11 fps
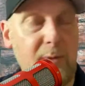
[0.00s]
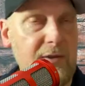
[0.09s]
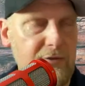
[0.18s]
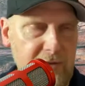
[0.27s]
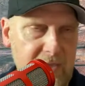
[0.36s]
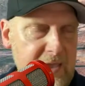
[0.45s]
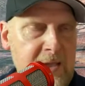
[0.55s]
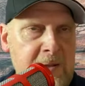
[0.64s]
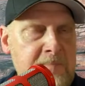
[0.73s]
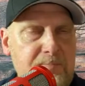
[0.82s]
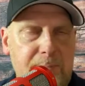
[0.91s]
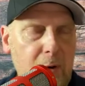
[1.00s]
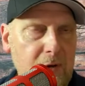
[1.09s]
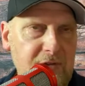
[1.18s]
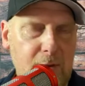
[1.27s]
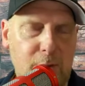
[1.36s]
we see
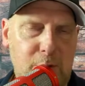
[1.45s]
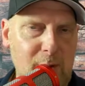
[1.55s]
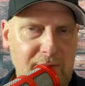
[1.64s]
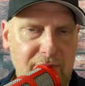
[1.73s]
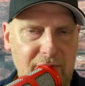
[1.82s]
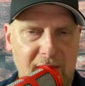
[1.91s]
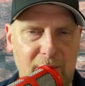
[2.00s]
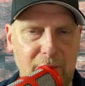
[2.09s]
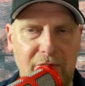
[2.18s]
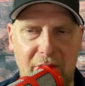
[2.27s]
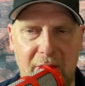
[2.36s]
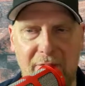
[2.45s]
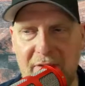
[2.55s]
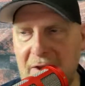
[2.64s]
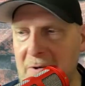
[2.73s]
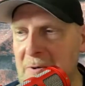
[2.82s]
boxing or UFC or
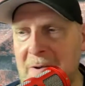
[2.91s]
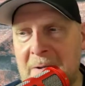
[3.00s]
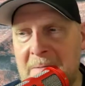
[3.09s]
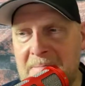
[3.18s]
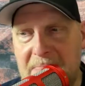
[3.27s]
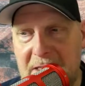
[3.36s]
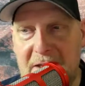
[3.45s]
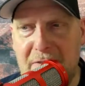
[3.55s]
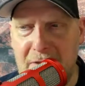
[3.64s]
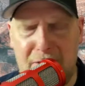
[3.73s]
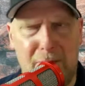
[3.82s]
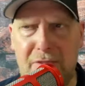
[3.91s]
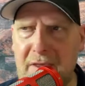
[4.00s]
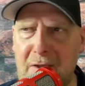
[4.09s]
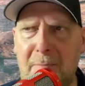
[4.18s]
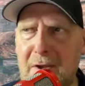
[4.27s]
surfing, or that you're
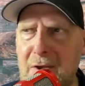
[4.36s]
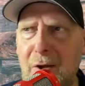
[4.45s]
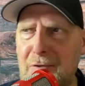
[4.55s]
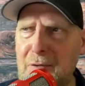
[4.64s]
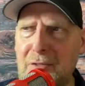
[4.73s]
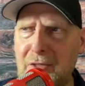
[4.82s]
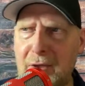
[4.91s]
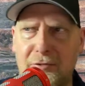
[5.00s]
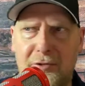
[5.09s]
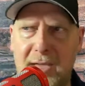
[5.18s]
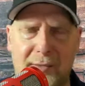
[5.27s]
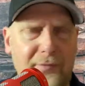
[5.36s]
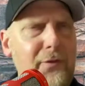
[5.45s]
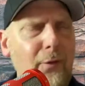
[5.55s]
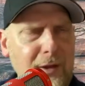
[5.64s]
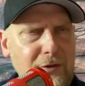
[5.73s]
thinking, oh my God, you're 38,
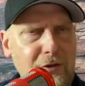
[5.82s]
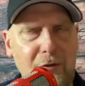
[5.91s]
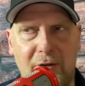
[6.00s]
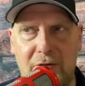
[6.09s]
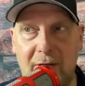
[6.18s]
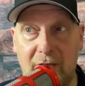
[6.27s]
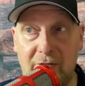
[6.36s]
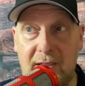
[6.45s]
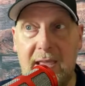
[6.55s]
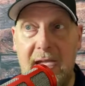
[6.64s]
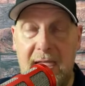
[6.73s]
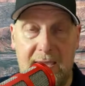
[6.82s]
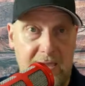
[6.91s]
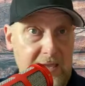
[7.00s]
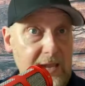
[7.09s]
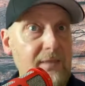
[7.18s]
42 and you actually
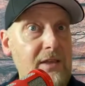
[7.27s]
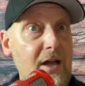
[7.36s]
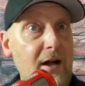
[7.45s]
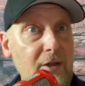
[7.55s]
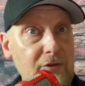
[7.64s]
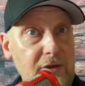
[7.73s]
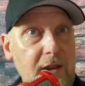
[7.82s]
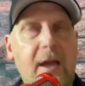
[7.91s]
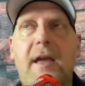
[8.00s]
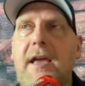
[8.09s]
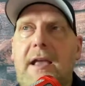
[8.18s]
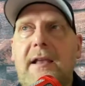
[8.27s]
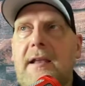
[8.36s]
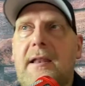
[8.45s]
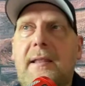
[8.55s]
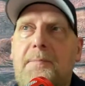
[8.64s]
kick in the arse.
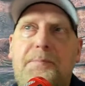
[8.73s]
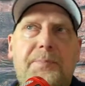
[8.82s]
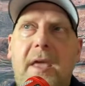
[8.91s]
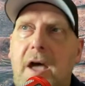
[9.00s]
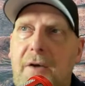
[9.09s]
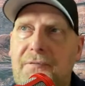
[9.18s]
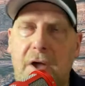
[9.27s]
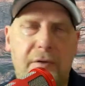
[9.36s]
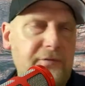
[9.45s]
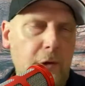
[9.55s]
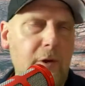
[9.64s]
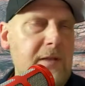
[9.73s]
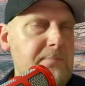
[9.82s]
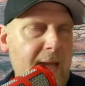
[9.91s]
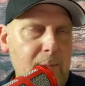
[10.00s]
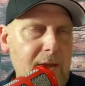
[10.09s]
A Floyd
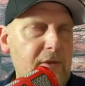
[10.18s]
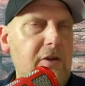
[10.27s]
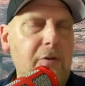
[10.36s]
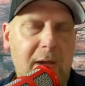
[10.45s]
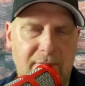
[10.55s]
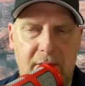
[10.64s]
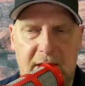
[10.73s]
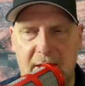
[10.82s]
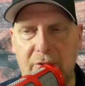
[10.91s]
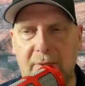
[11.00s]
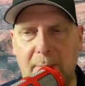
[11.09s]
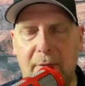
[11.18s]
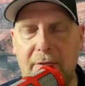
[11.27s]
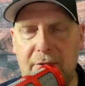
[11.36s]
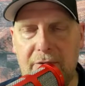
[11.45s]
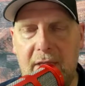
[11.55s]
Mayweather, whoever, someone
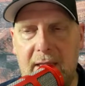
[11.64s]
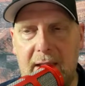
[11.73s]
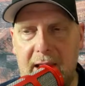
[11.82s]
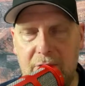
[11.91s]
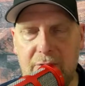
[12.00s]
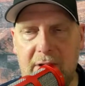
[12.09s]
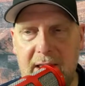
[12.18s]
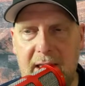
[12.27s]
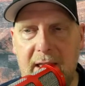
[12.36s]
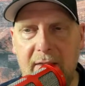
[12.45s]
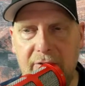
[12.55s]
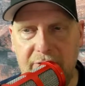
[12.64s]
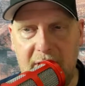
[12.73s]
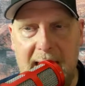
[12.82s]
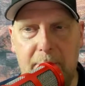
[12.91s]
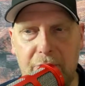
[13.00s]
that's literally
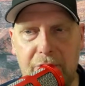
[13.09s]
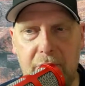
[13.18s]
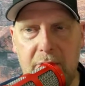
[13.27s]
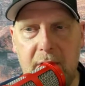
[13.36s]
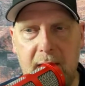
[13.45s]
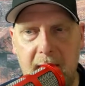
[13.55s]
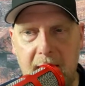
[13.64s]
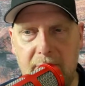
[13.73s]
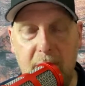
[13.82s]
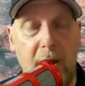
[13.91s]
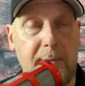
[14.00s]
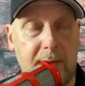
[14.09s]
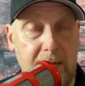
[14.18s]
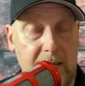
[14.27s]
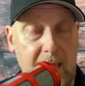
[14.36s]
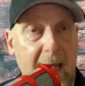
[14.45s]
still able to
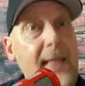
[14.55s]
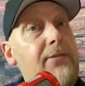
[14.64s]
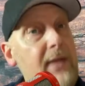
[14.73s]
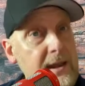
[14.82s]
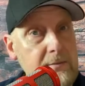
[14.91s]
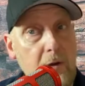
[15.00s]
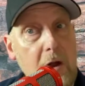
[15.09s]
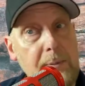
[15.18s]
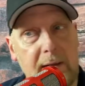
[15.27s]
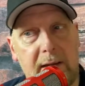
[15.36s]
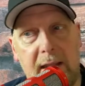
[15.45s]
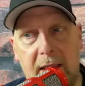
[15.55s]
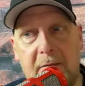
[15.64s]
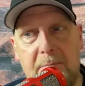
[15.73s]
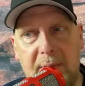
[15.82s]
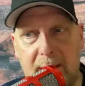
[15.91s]
aerobically and anaerobically
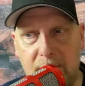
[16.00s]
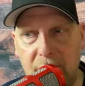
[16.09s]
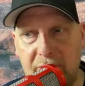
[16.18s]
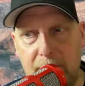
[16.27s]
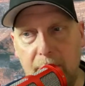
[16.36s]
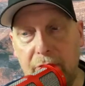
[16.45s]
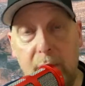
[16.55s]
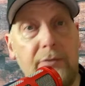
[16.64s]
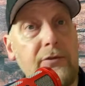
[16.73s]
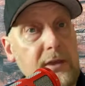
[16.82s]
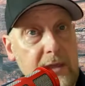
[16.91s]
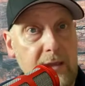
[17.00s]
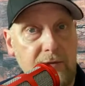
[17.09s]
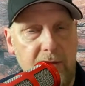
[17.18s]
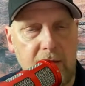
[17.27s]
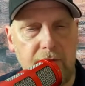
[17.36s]
compete with someone 20
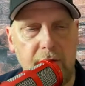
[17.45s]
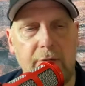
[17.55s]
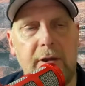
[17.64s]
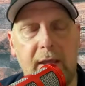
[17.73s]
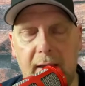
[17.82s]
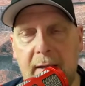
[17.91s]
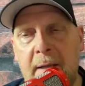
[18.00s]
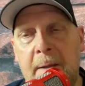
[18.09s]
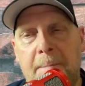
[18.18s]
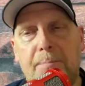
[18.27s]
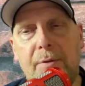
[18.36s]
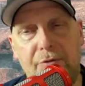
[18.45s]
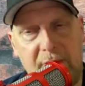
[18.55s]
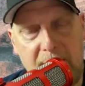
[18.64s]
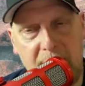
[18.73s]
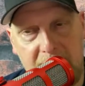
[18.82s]
years their junior. But
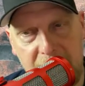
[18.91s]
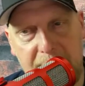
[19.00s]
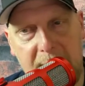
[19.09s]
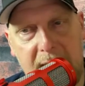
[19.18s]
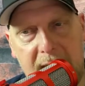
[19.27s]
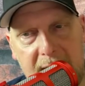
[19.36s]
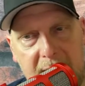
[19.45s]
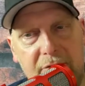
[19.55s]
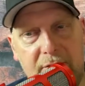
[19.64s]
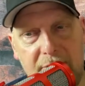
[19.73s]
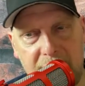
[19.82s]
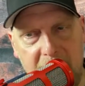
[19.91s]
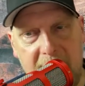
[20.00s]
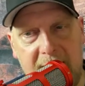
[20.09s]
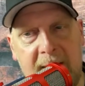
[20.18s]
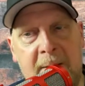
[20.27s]
generally speaking, as you
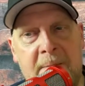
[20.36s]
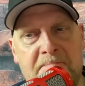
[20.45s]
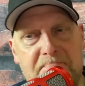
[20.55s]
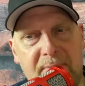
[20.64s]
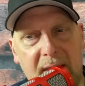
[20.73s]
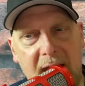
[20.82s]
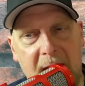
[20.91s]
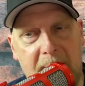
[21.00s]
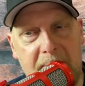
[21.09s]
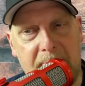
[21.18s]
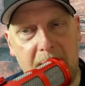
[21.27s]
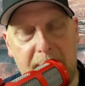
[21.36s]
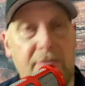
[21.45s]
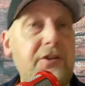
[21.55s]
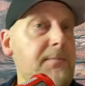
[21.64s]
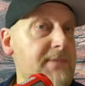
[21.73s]
say,
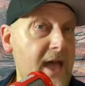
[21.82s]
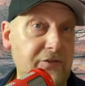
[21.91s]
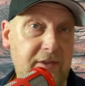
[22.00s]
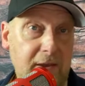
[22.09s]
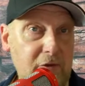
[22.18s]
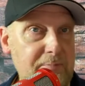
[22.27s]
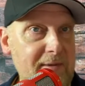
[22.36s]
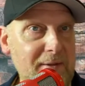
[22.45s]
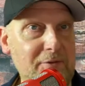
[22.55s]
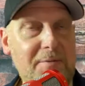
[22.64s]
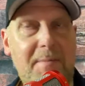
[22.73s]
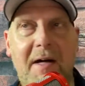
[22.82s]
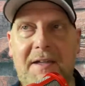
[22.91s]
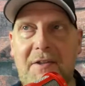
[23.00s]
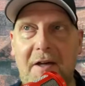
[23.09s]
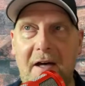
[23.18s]
gymnastics springs to
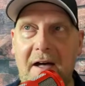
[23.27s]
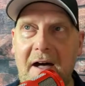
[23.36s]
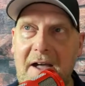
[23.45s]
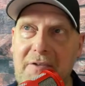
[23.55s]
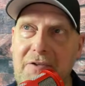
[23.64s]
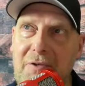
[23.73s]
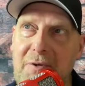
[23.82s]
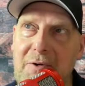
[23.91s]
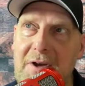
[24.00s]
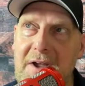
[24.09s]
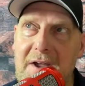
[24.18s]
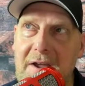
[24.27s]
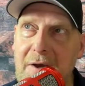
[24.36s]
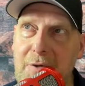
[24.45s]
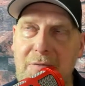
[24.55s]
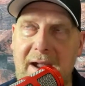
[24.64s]
mind. I saw
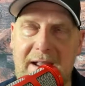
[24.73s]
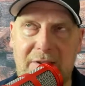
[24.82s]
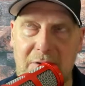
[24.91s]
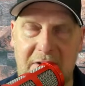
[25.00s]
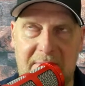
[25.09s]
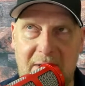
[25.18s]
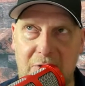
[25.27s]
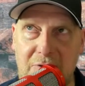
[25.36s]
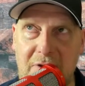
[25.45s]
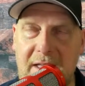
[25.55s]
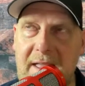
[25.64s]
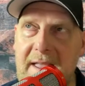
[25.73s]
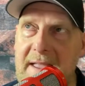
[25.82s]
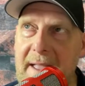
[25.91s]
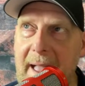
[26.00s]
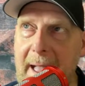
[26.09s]
a great documentary
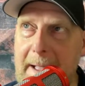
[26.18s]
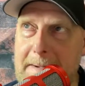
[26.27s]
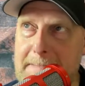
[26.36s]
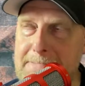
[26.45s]
a